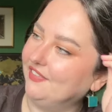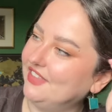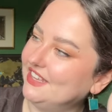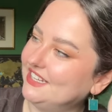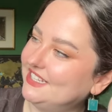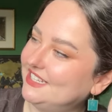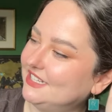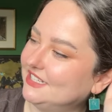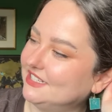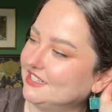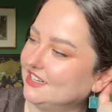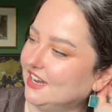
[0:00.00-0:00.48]

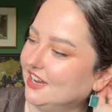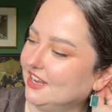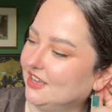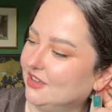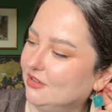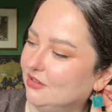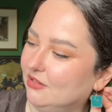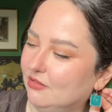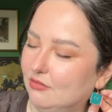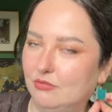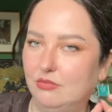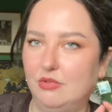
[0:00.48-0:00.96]
this is like
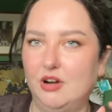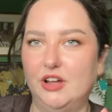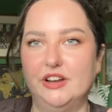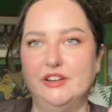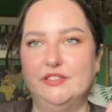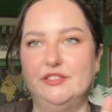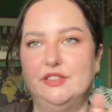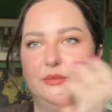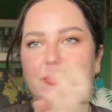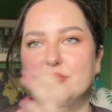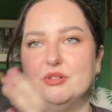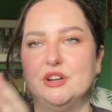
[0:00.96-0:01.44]
one
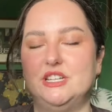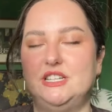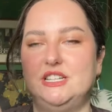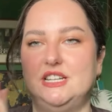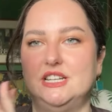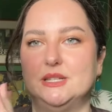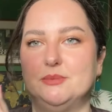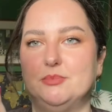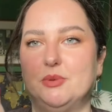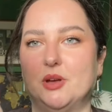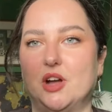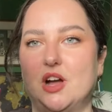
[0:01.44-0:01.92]
of the
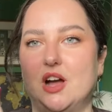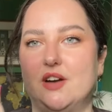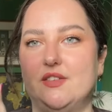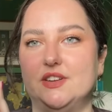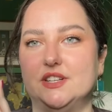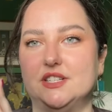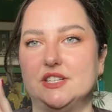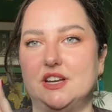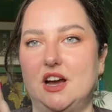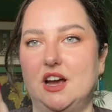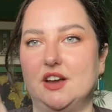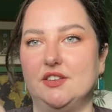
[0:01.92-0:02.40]
prettiest book
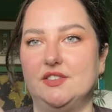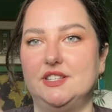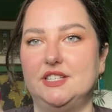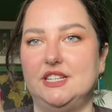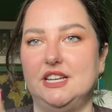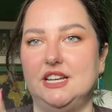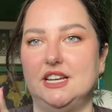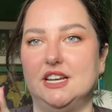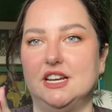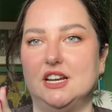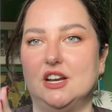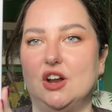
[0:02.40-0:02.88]
covers I've
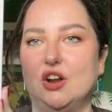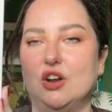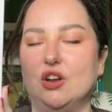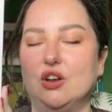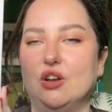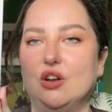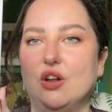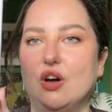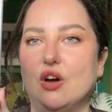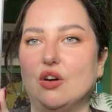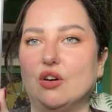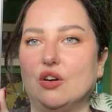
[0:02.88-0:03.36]
seen in a
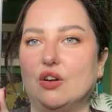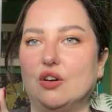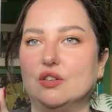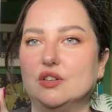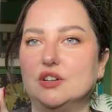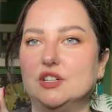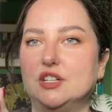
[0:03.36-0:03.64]
long, long